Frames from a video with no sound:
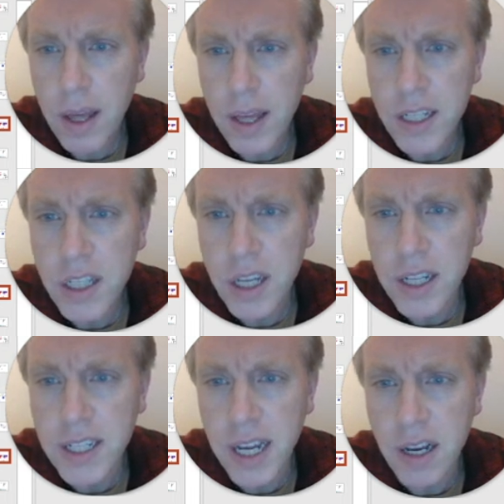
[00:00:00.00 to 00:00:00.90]
is
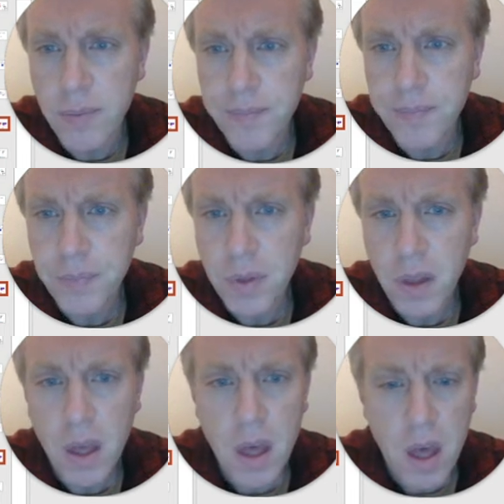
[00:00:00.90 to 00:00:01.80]
13.
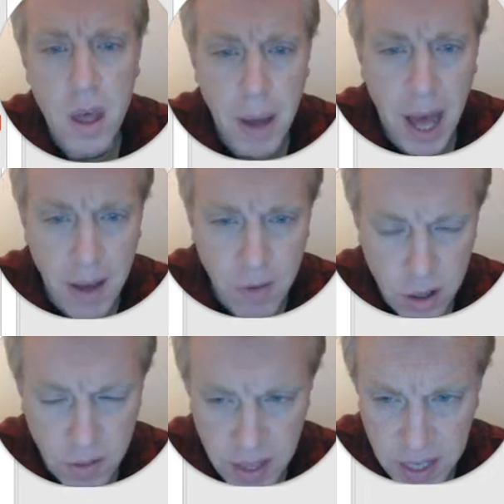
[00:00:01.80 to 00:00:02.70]
But have a look
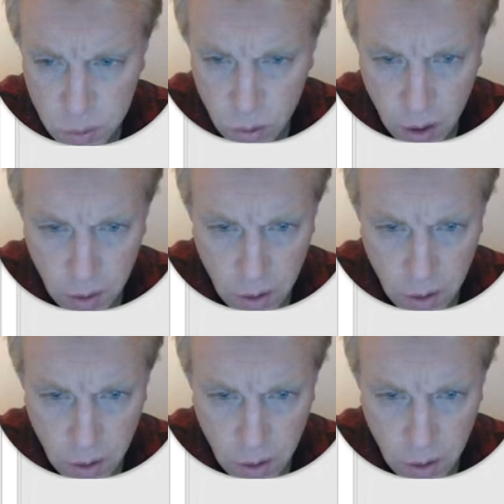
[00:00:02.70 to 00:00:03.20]
at this one.